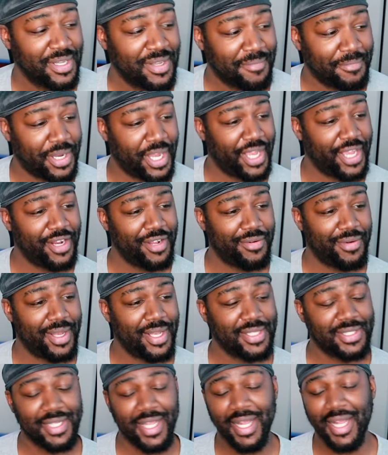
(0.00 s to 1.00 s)
But
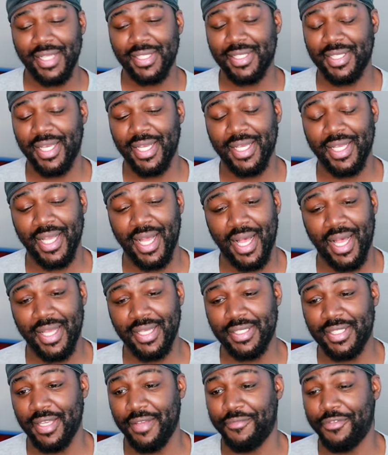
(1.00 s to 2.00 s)
anyways, like I said,
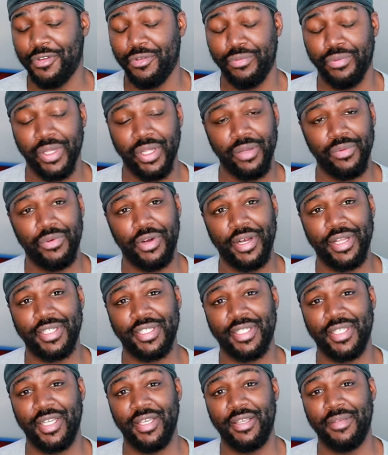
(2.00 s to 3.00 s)
guys, if you really want to
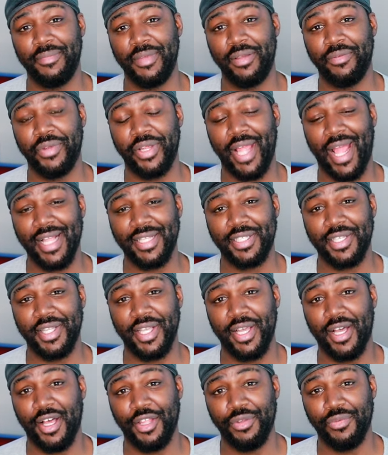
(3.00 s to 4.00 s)
see me react to
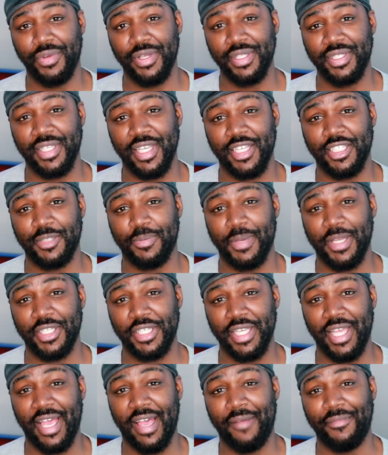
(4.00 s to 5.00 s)
the other ones,
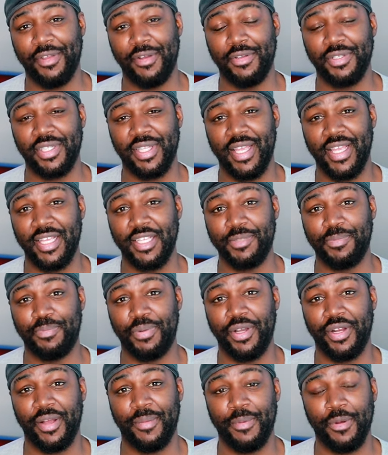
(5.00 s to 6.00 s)
especially have those things
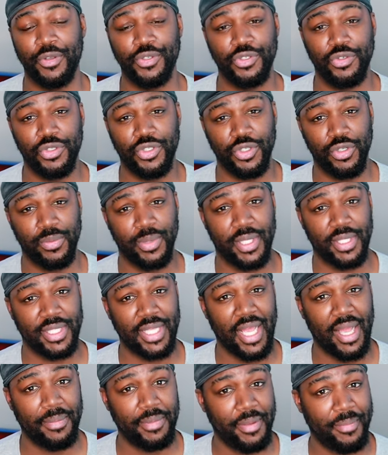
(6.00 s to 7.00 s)
put up on YouTube in a
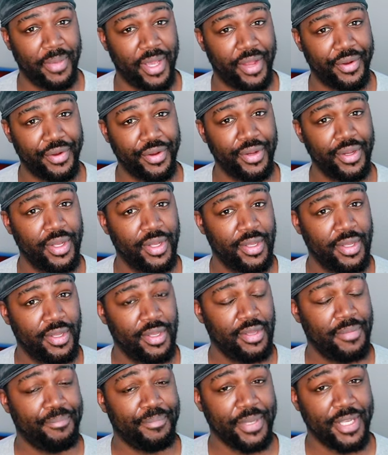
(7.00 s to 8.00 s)
timely manner,
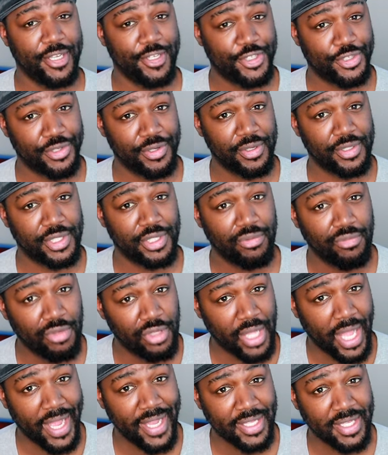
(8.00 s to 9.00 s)
be sure to
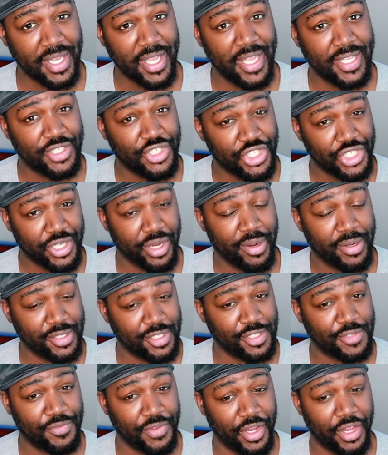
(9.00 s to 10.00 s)
like and share
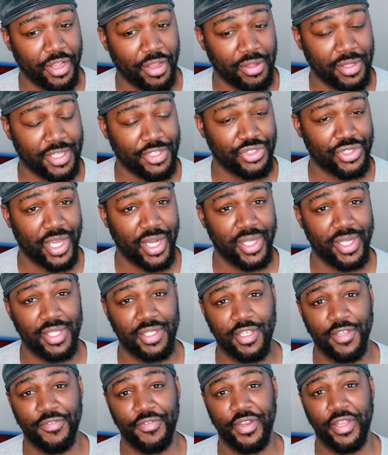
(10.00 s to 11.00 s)
this video. Let's try to get
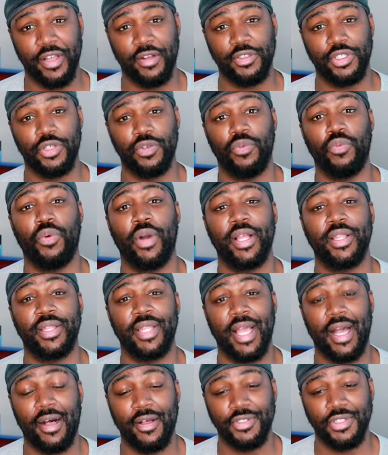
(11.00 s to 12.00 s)
this video to
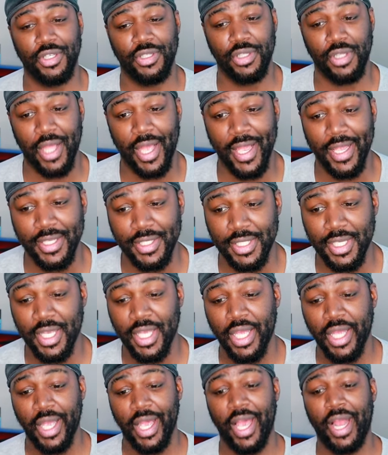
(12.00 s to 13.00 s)
1,000 likes
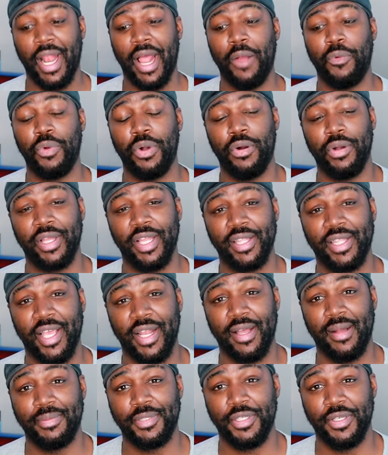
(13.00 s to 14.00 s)
and I will get that
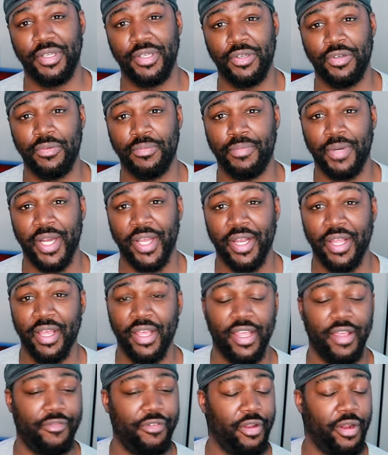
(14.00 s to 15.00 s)
up to you. But
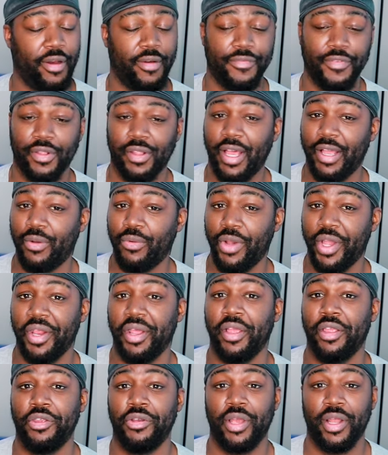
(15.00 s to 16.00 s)
if you don't feel like
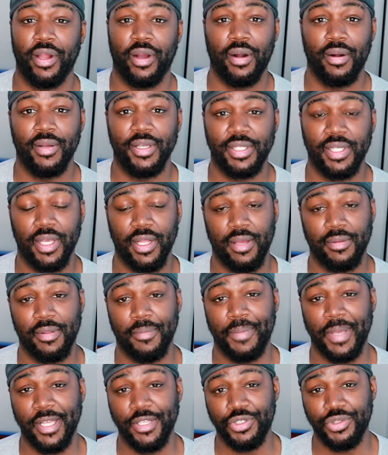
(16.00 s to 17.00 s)
waiting, you can always hit up the
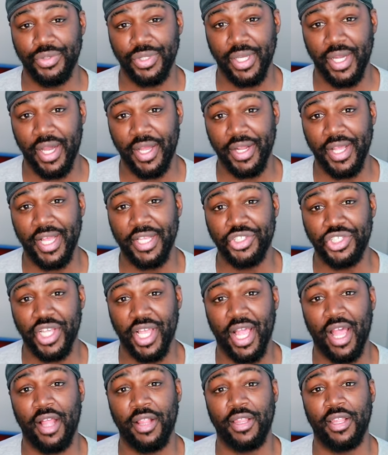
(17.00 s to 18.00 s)
Patreon and
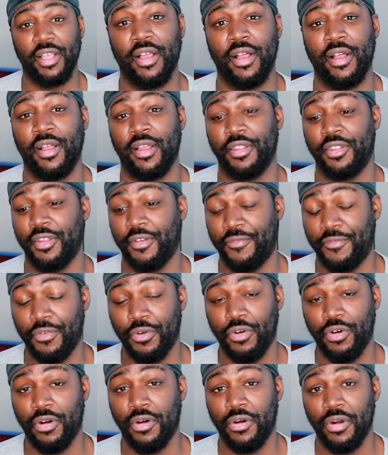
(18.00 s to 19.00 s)
check out uh, the
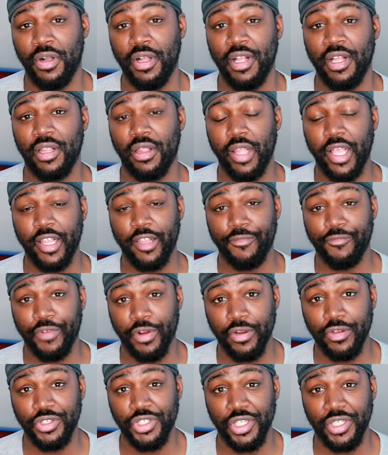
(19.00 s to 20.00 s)
full linked
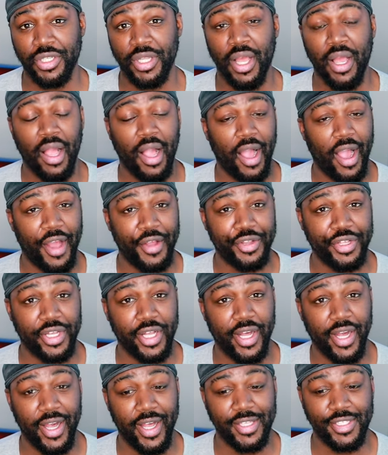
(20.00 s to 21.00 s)
version
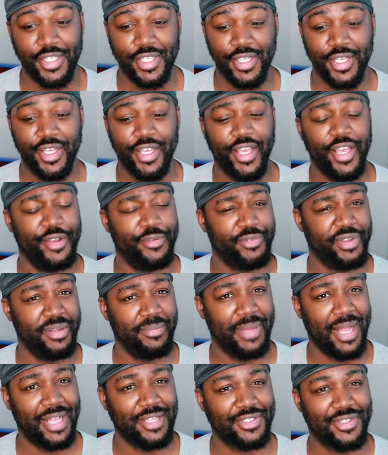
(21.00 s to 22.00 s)
uncut and
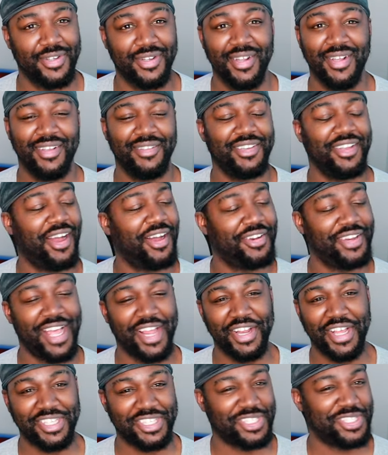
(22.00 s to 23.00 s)
remastered. No, not
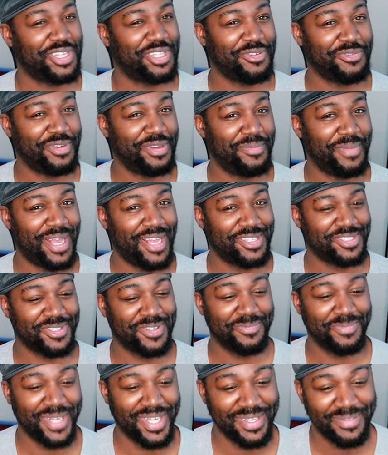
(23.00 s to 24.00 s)
necessarily
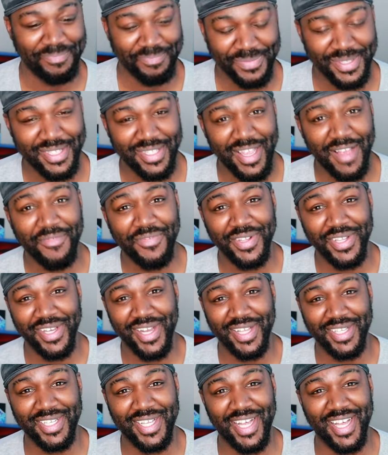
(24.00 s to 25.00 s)
remastered, but definitely
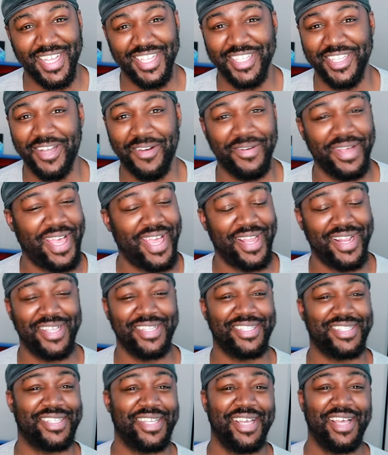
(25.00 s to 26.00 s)
uncut, no
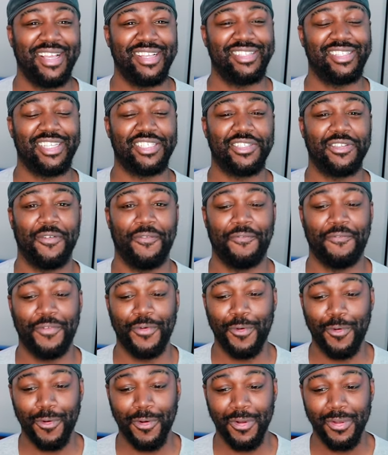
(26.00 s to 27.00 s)
edits, just the
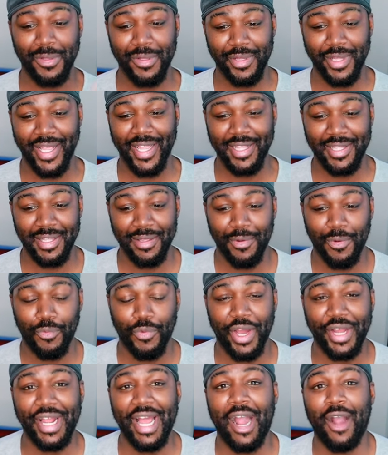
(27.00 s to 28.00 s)
full length
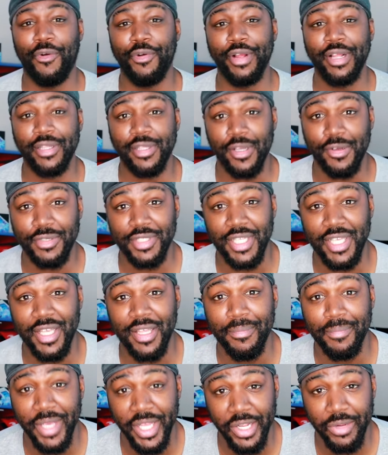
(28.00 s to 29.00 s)
one hour and
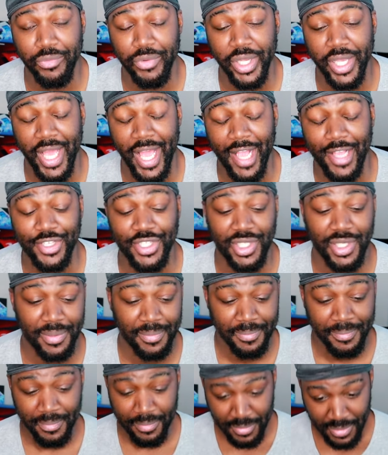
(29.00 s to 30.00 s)
13 minute reaction